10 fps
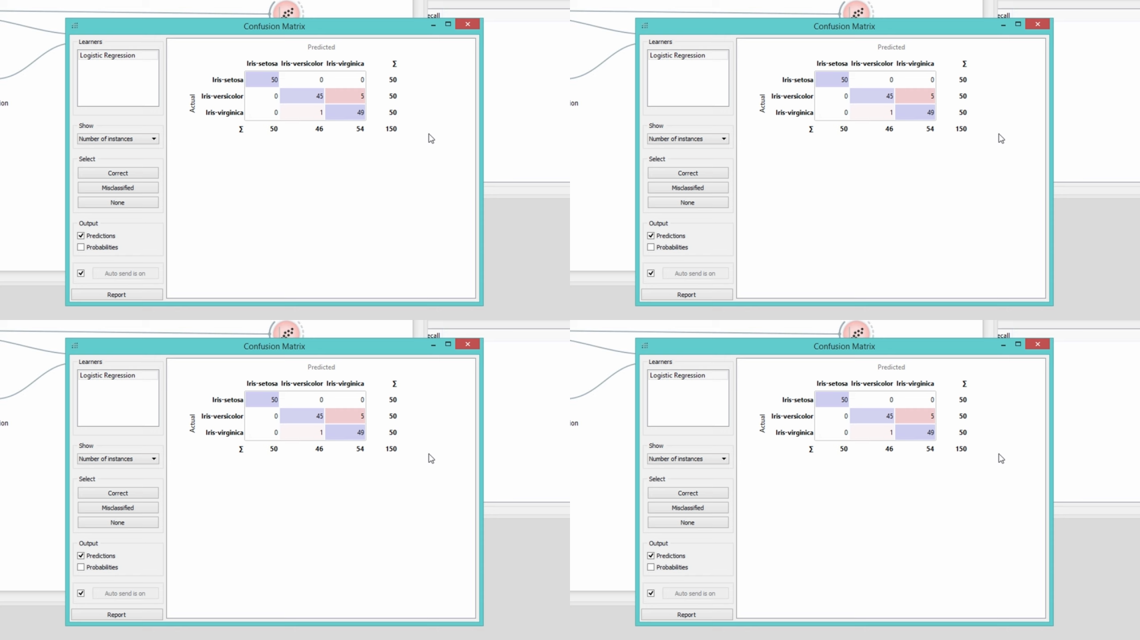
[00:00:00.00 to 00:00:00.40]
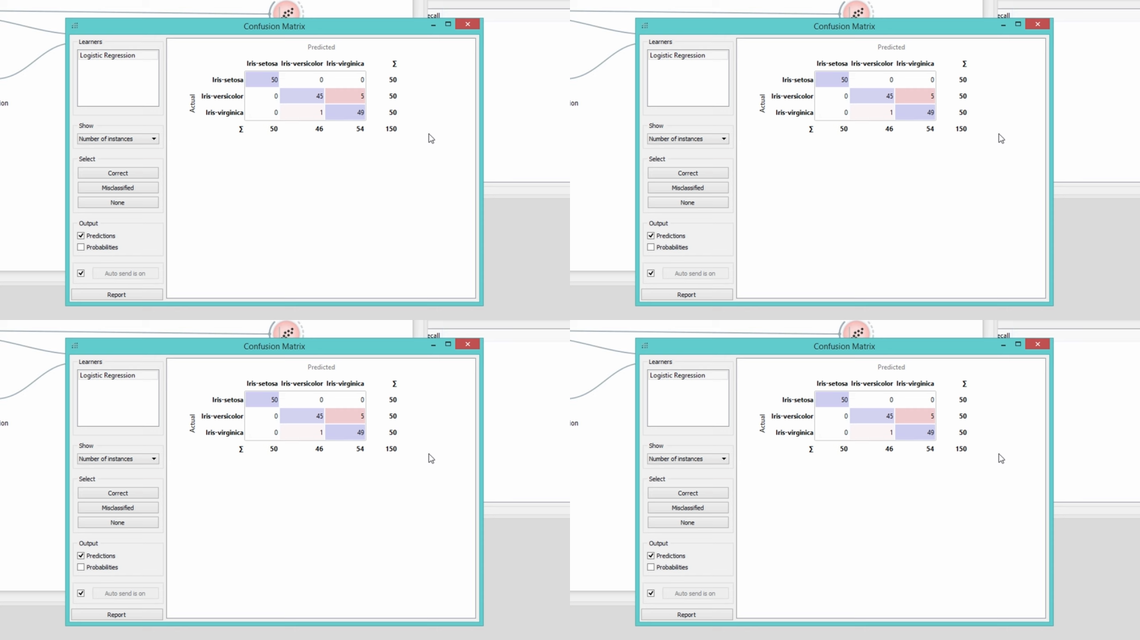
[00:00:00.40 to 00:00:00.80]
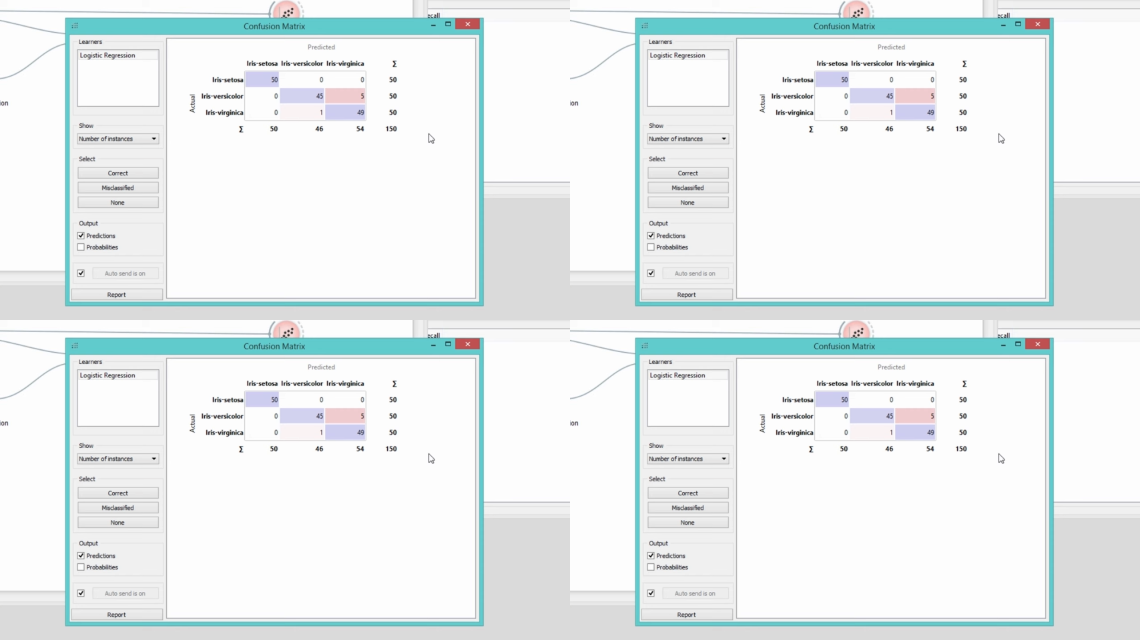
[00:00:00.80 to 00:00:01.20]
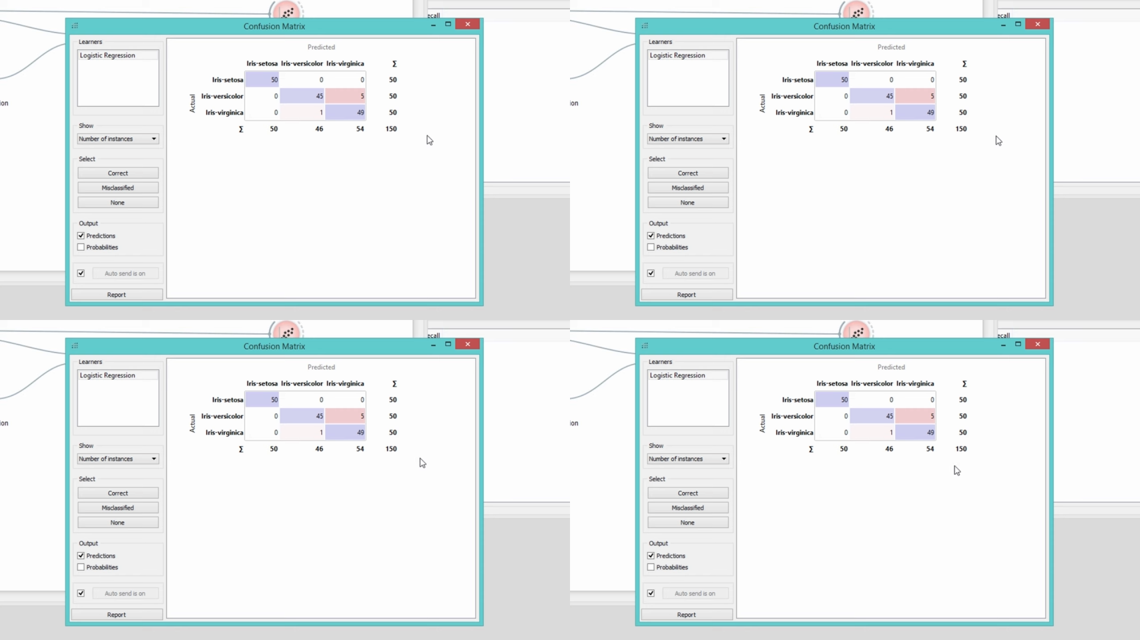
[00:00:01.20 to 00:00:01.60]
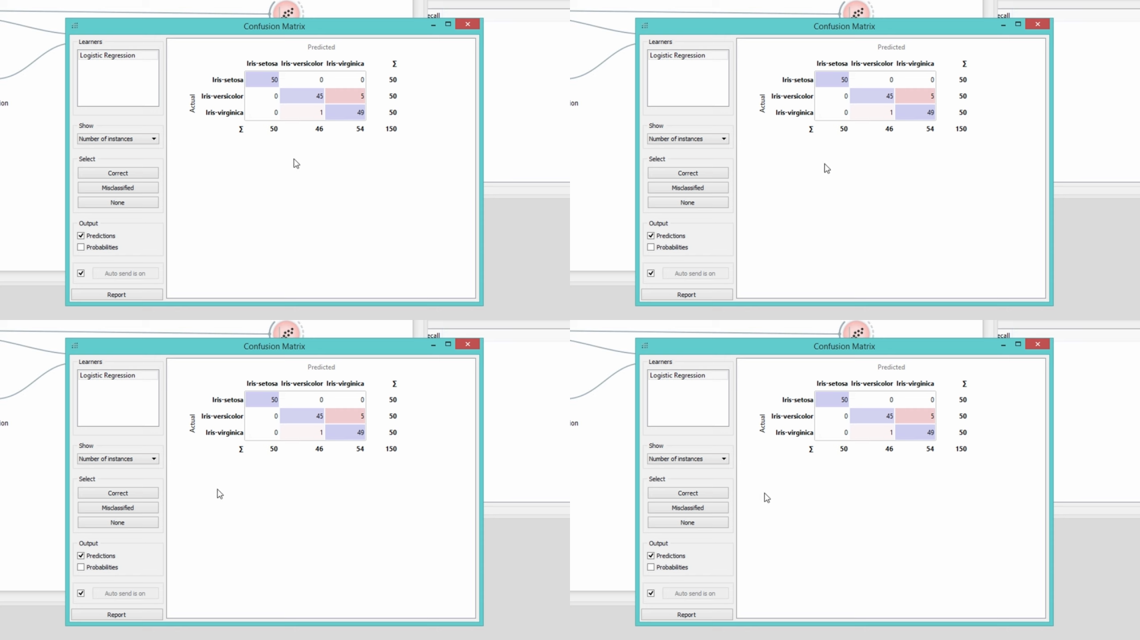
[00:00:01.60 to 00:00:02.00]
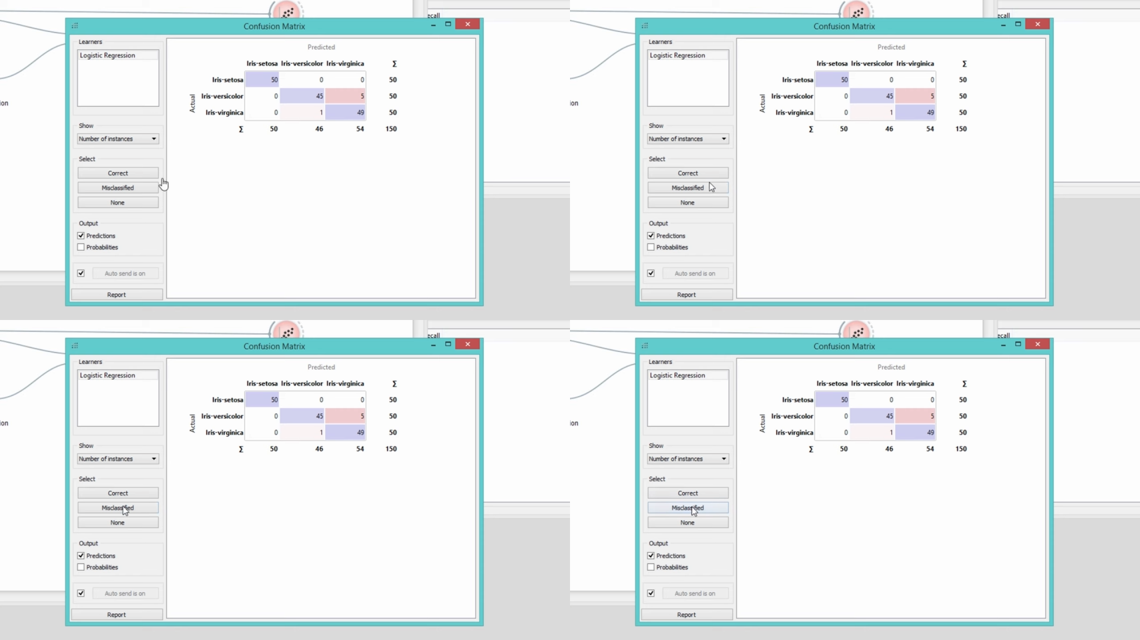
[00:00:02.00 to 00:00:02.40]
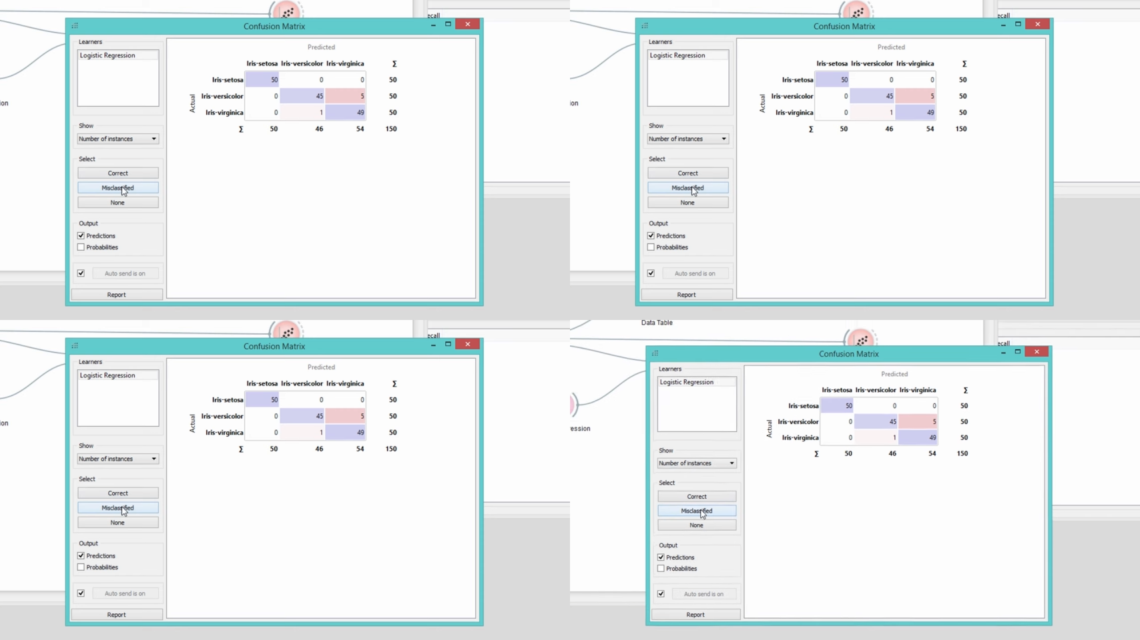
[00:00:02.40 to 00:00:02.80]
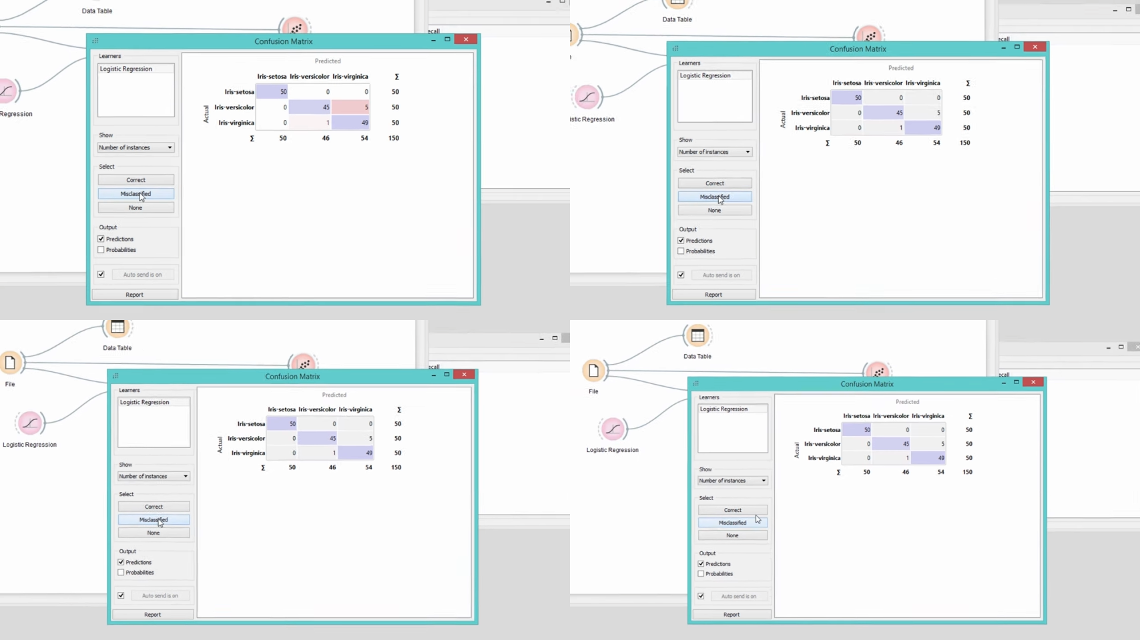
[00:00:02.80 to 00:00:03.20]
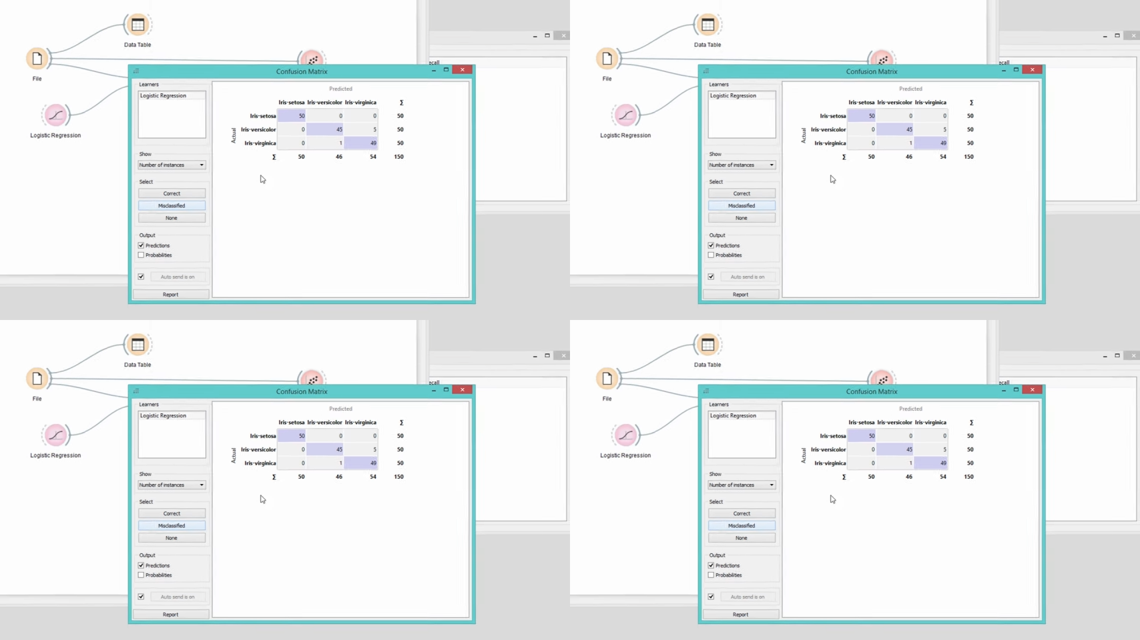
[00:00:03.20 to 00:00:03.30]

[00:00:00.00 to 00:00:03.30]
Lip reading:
Nobody's mouth can be seen.